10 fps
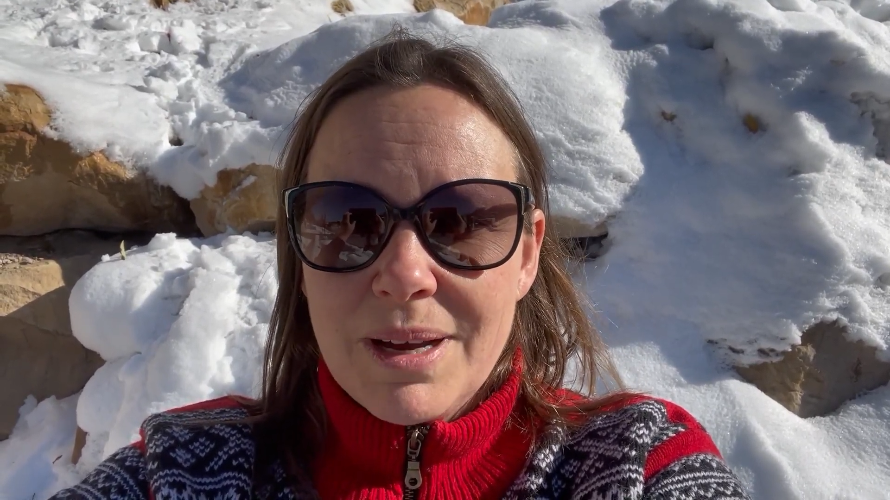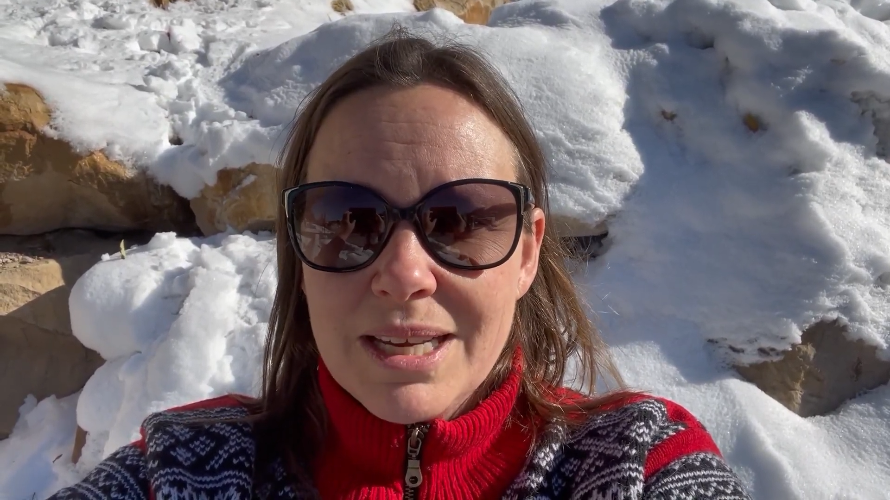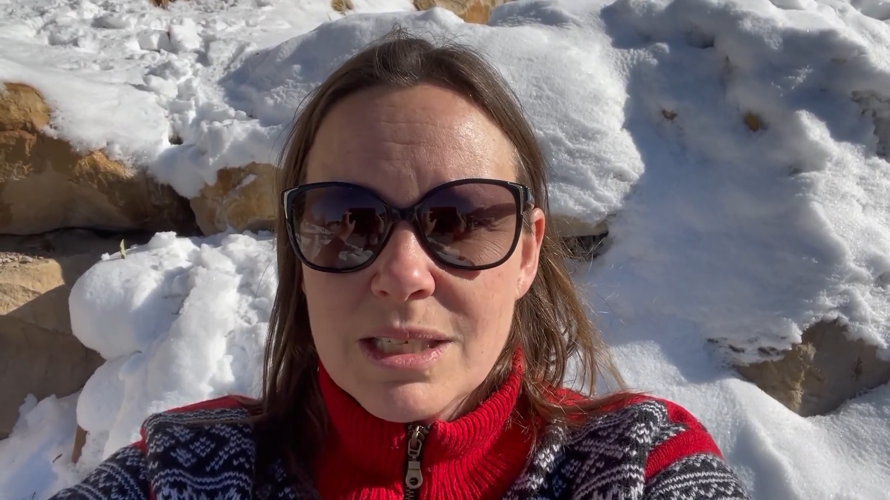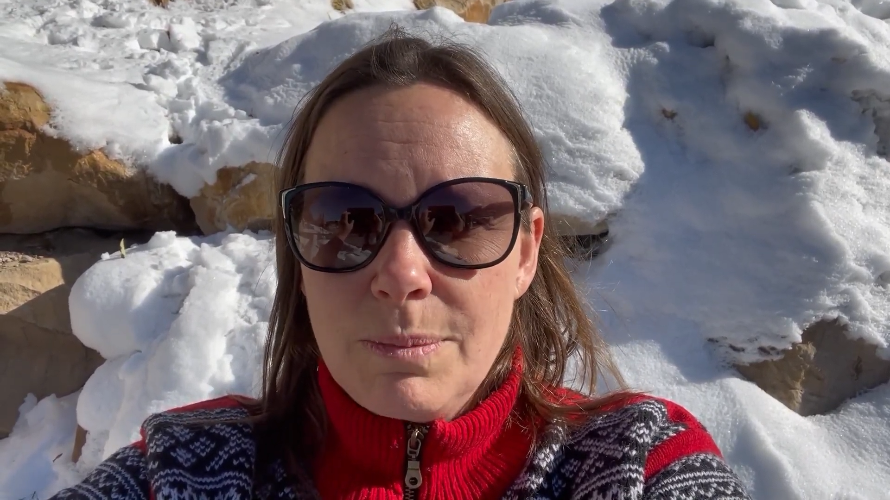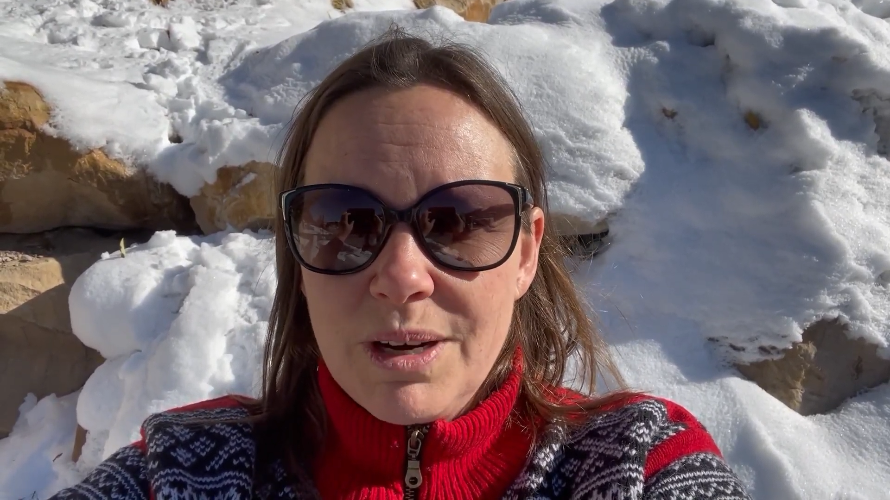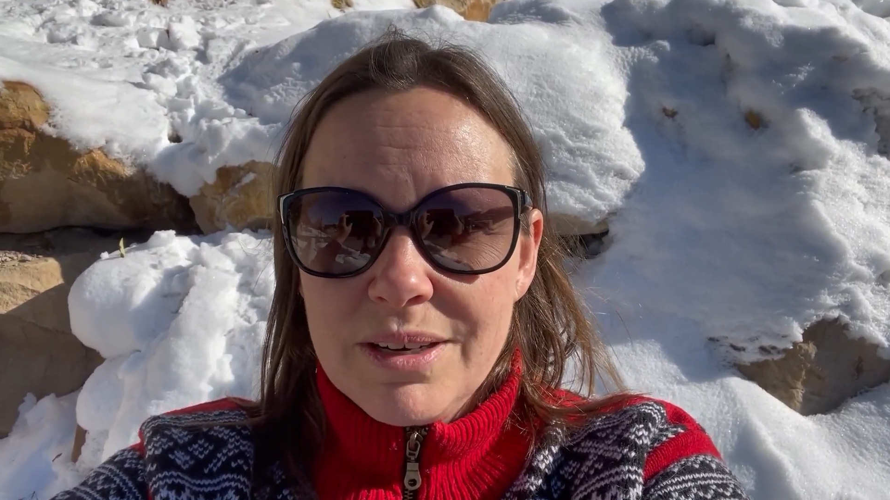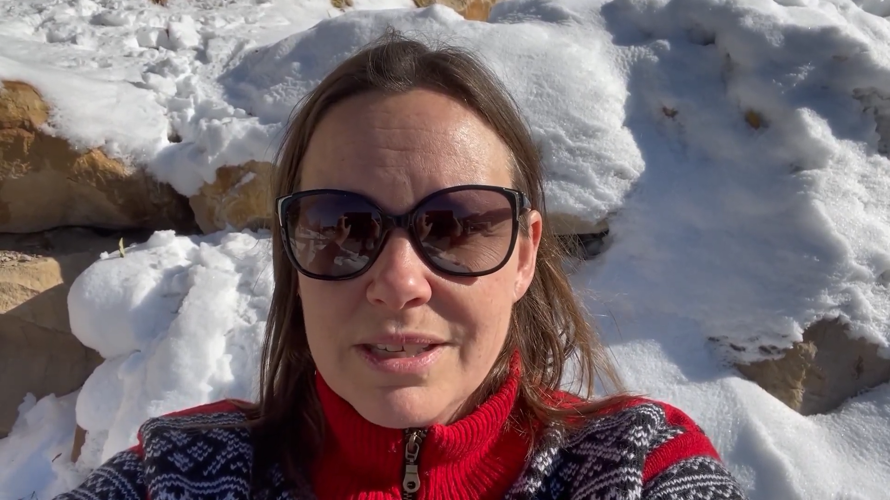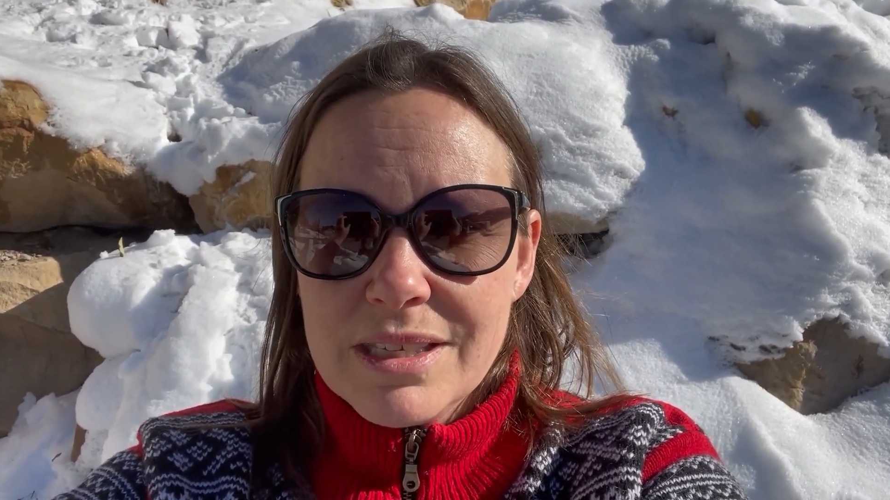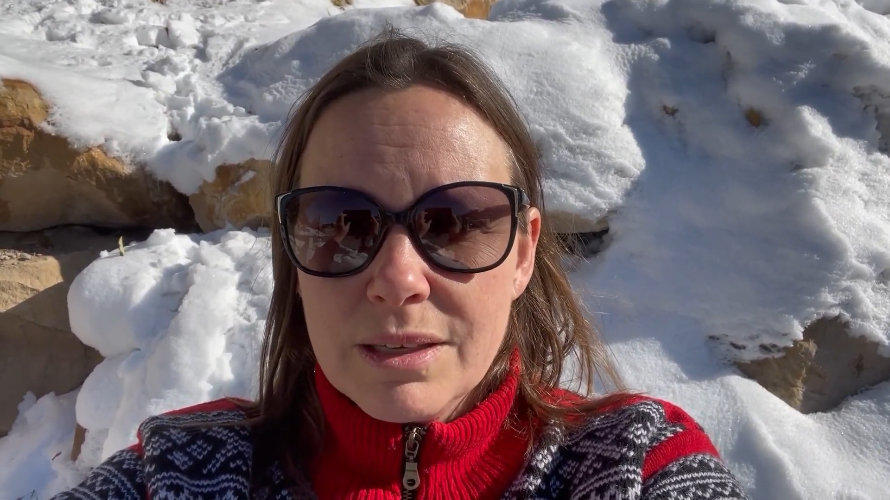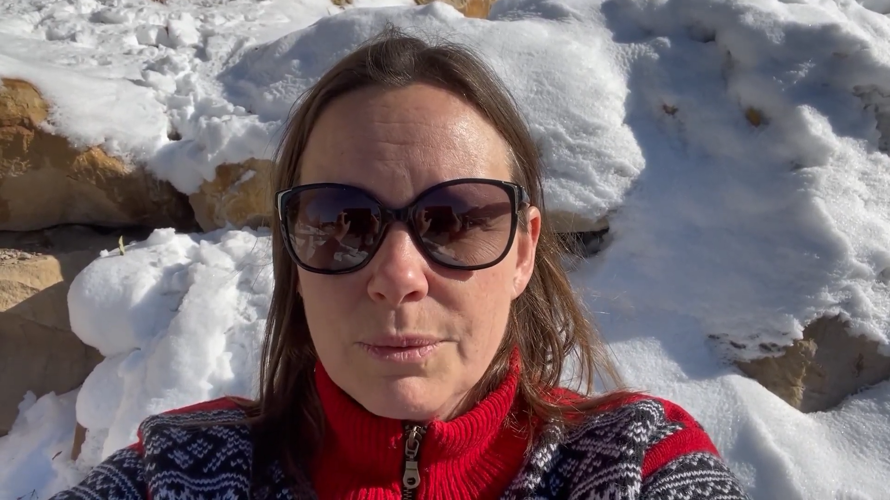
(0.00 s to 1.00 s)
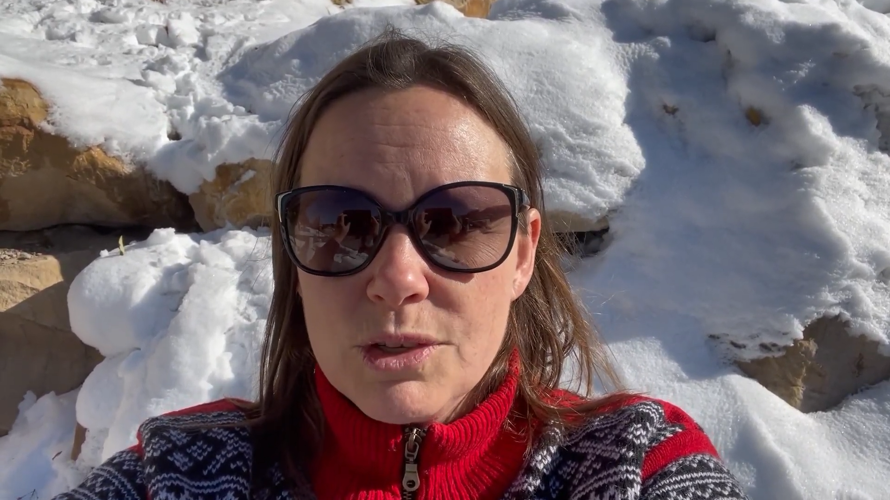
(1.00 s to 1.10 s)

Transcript: my experiencing